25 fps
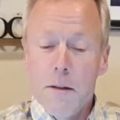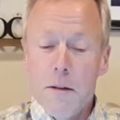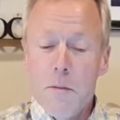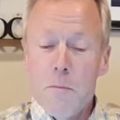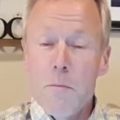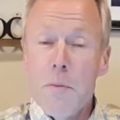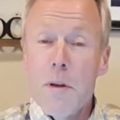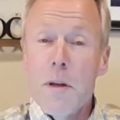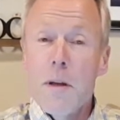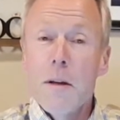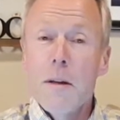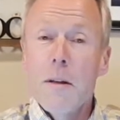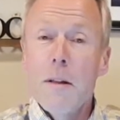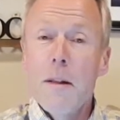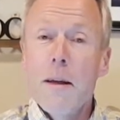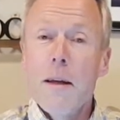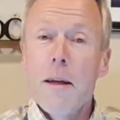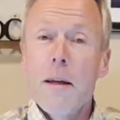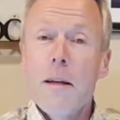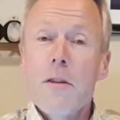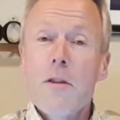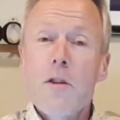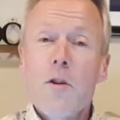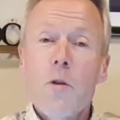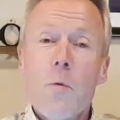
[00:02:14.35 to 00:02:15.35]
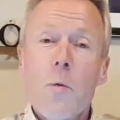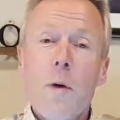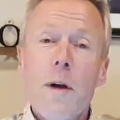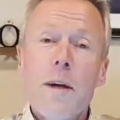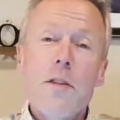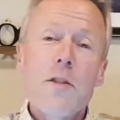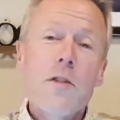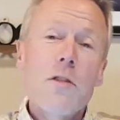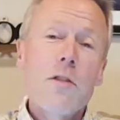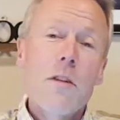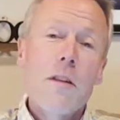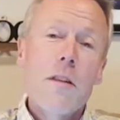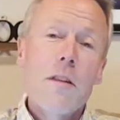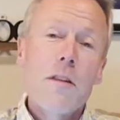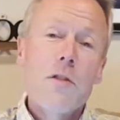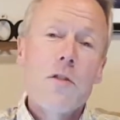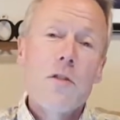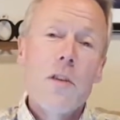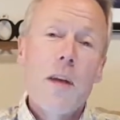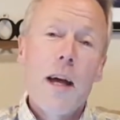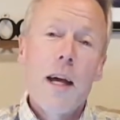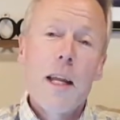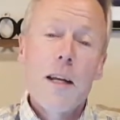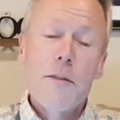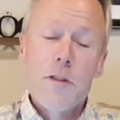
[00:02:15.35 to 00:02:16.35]
being laid to rest at the
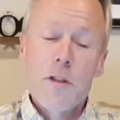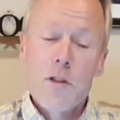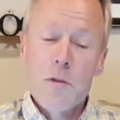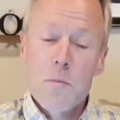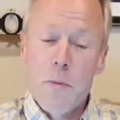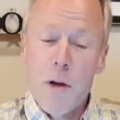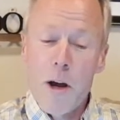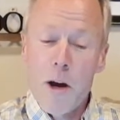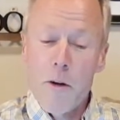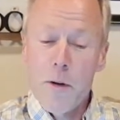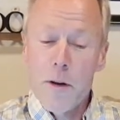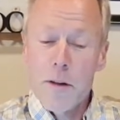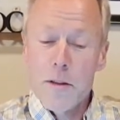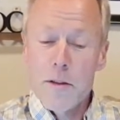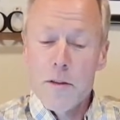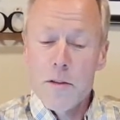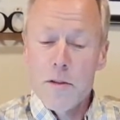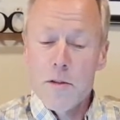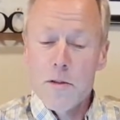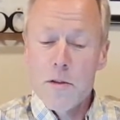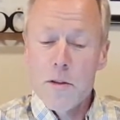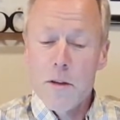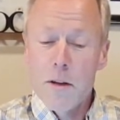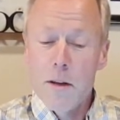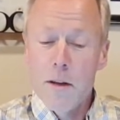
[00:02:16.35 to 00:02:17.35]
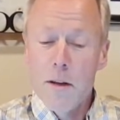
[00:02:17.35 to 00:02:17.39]
side of his parents